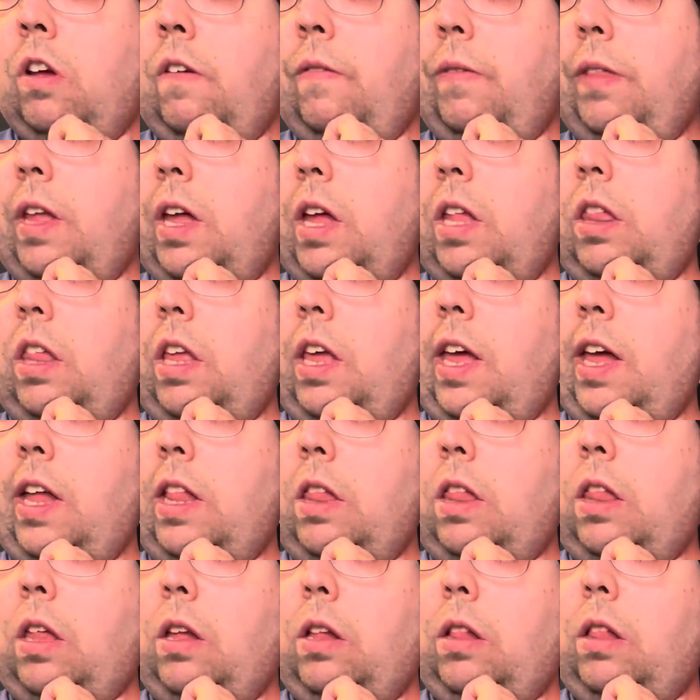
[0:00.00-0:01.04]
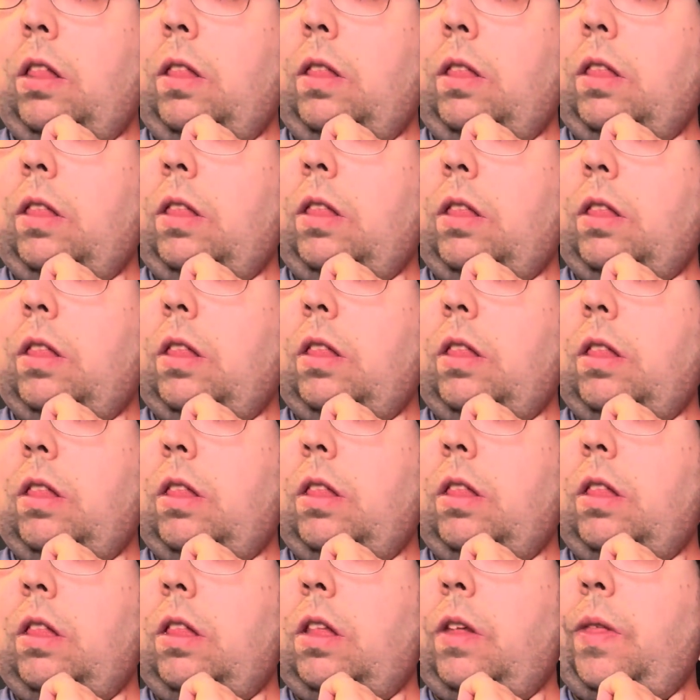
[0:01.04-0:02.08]
As he entered
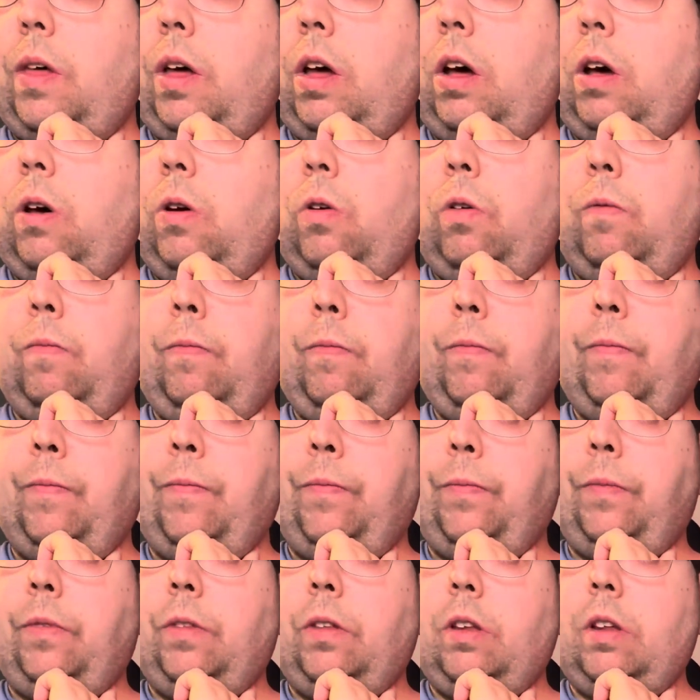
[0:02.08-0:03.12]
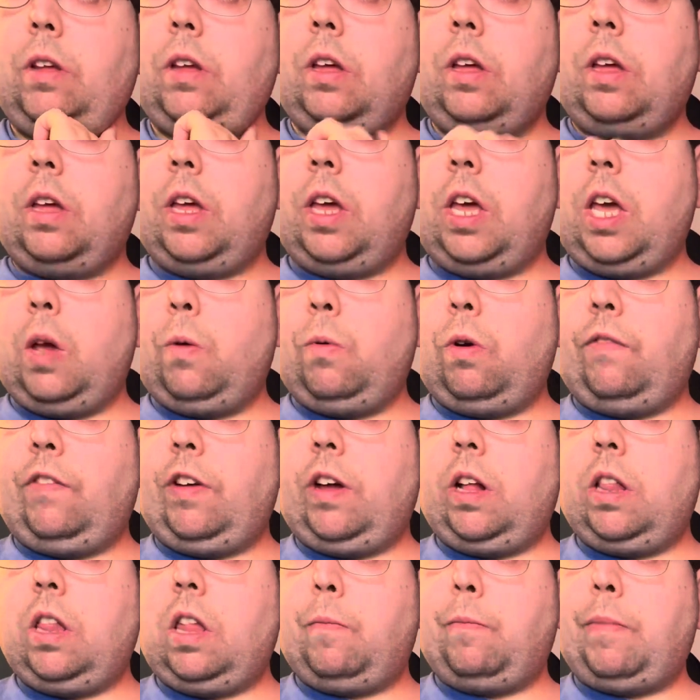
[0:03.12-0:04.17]
to the home, he
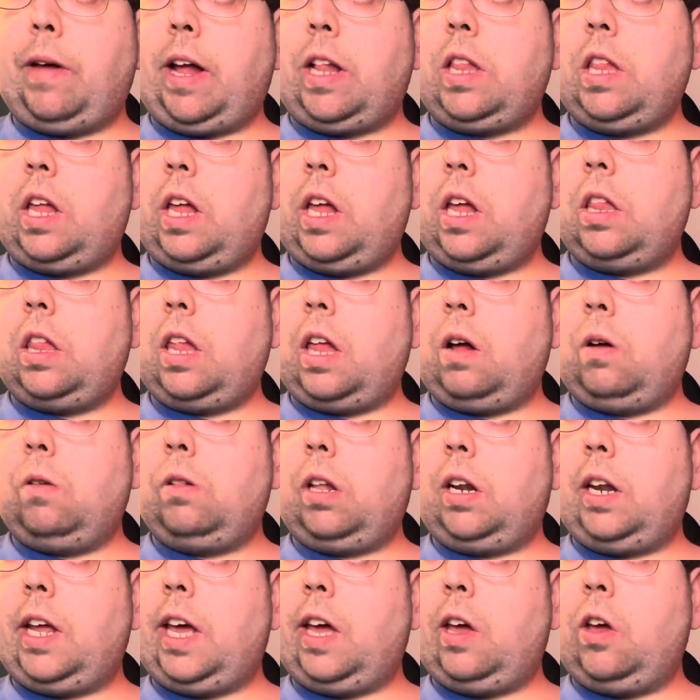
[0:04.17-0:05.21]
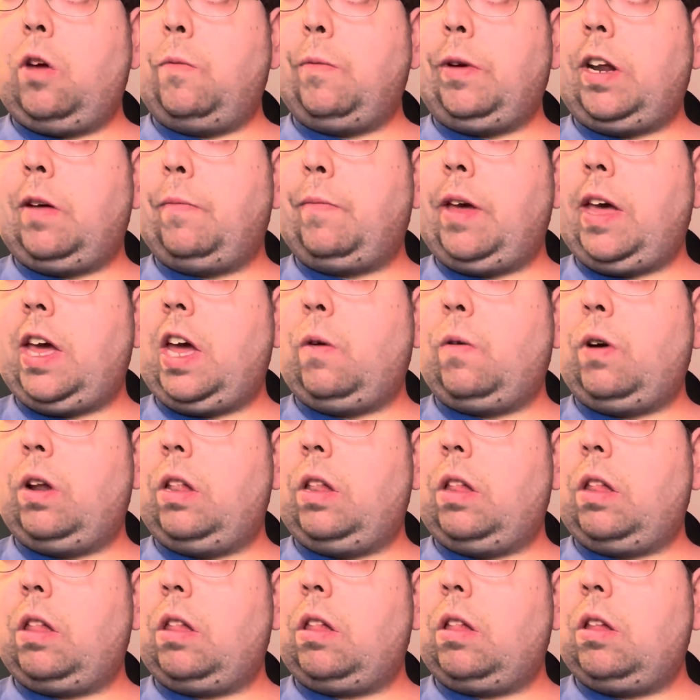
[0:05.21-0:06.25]
reverted back to his elderly human
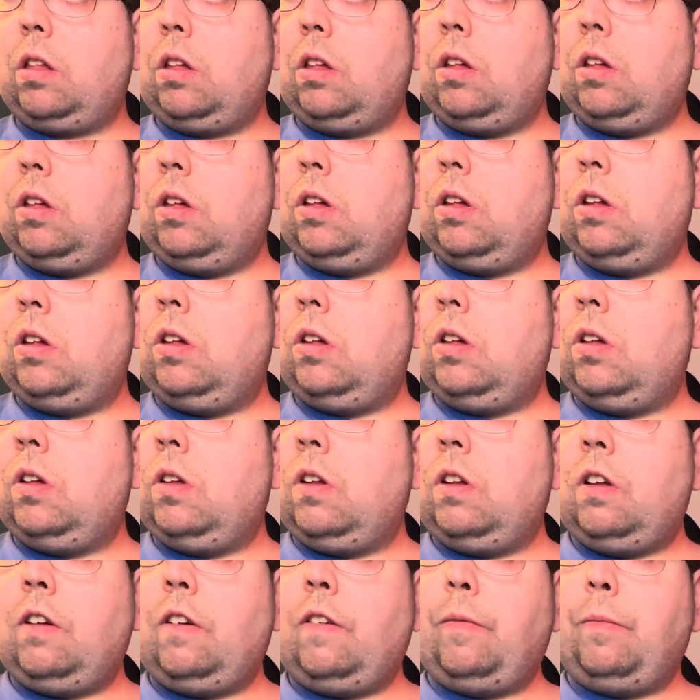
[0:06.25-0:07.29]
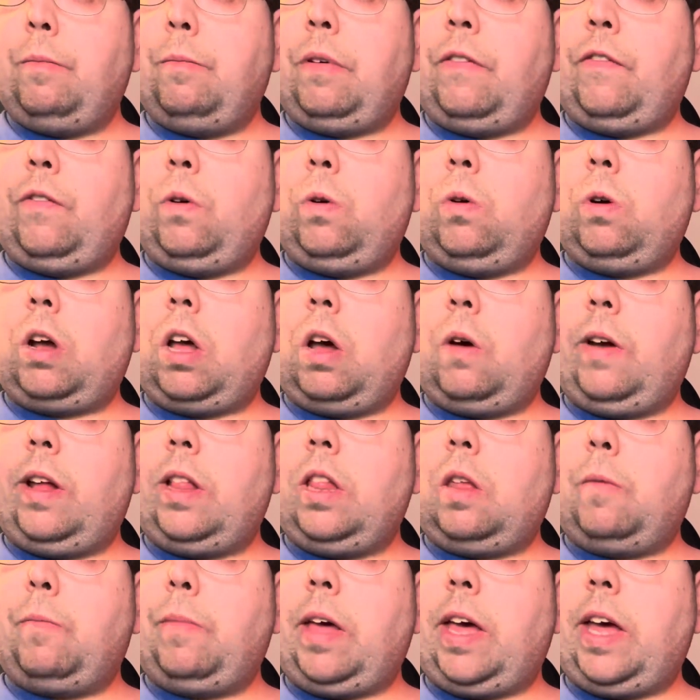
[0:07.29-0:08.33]
appearance. Before going
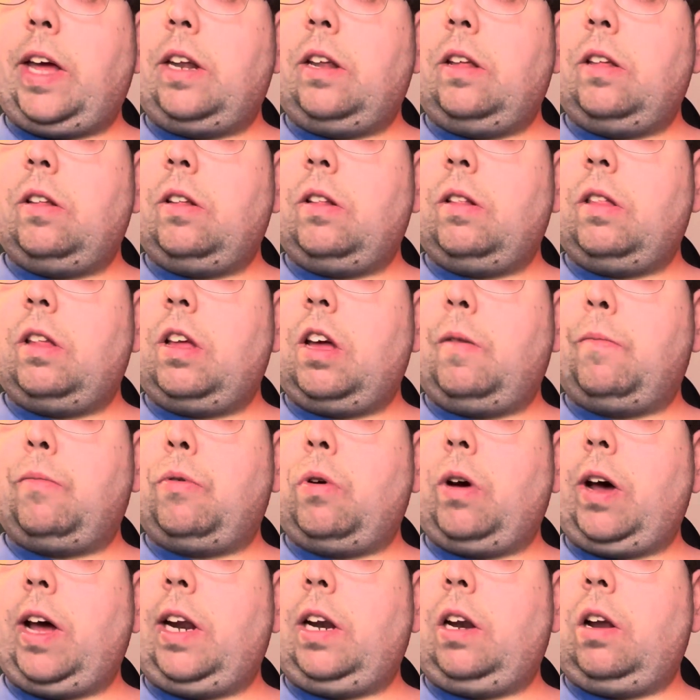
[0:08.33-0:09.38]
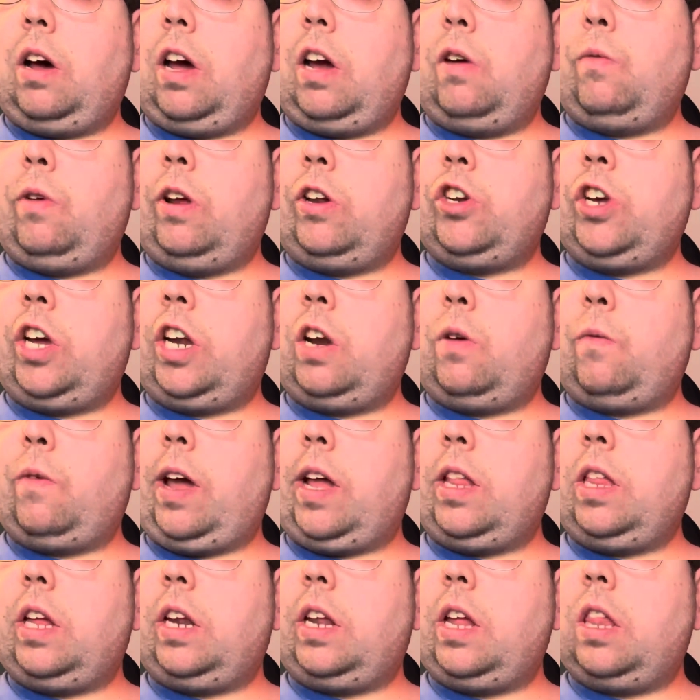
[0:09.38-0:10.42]
to bed, a bright light
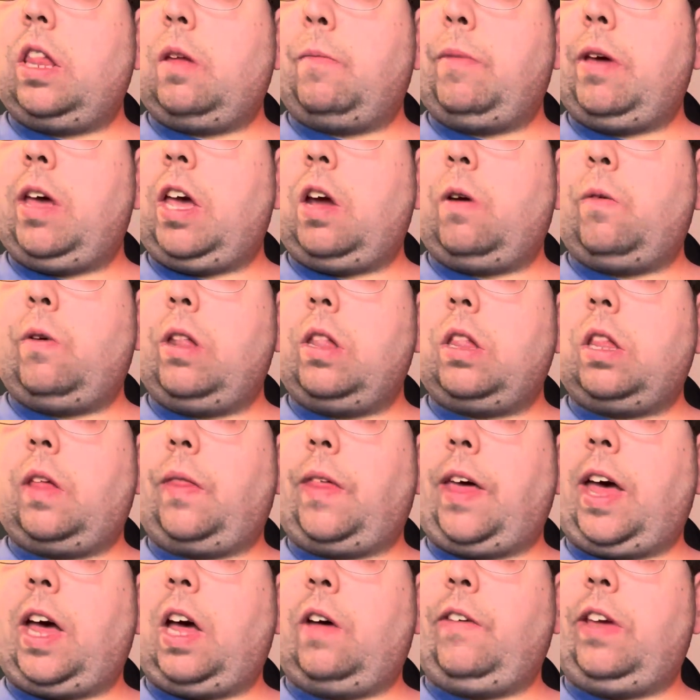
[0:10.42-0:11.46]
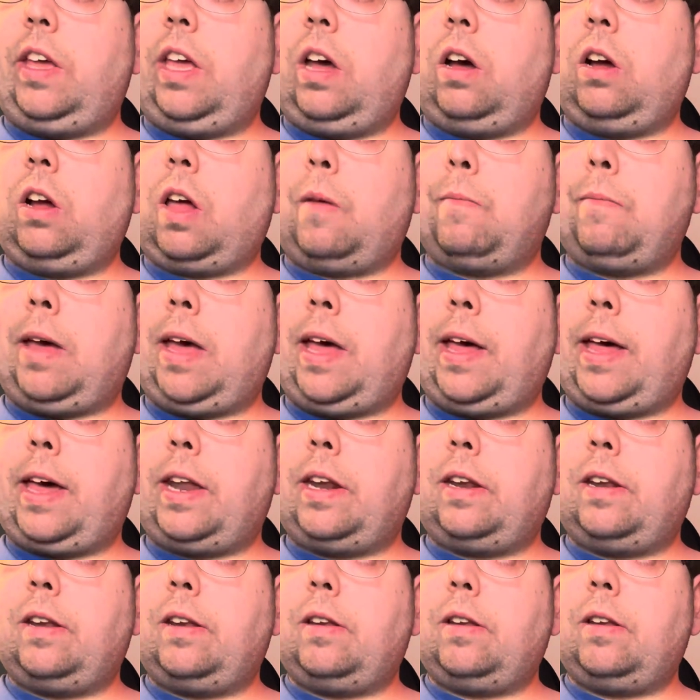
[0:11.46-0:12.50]
regenerated his appearance to that of a younger man.